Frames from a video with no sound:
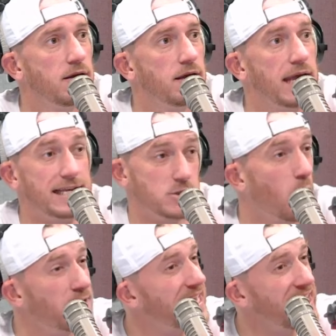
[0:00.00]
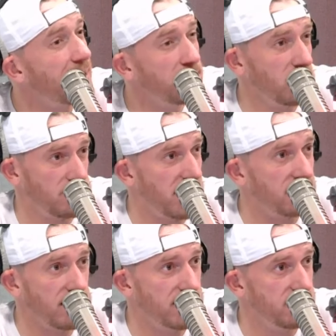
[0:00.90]
Is Kotkaniemi on
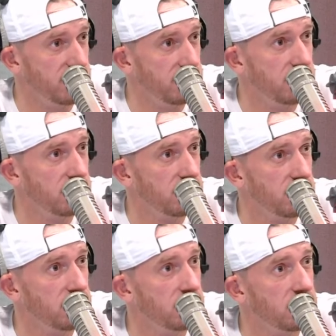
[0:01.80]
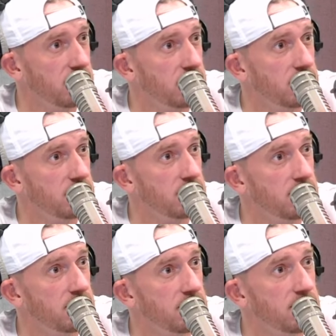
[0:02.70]
that line? Well, he's paid
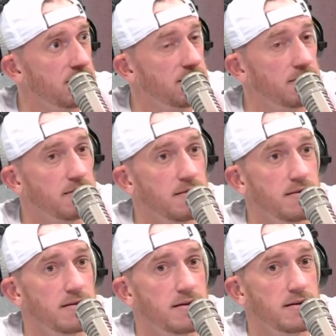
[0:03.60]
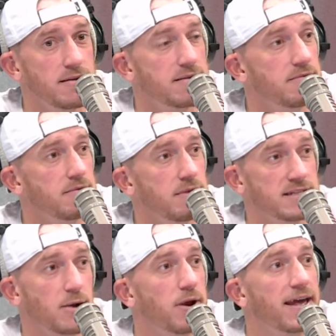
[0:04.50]
to be.
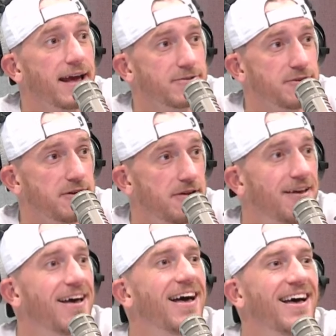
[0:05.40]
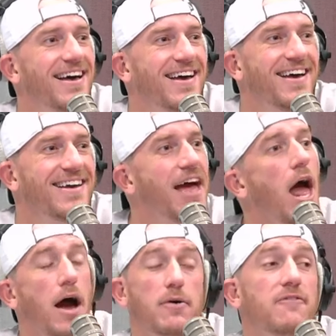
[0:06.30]
That's not what I asked.
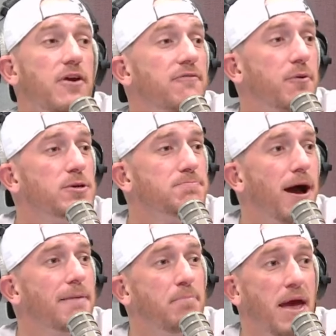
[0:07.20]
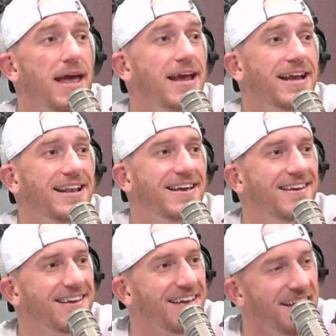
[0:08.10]
if, if it was by paid...
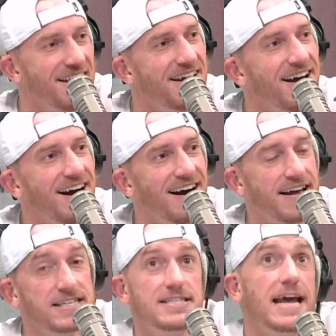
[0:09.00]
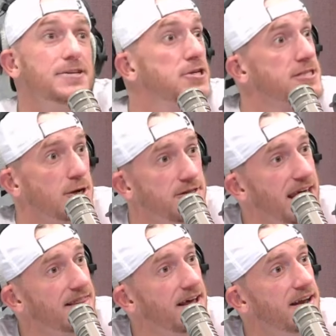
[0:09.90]
Uh, is Natchez on
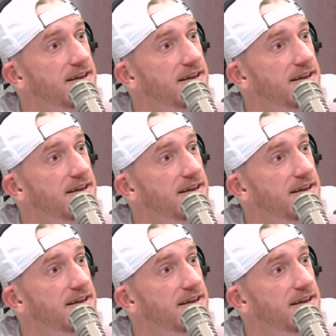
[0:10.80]
that line?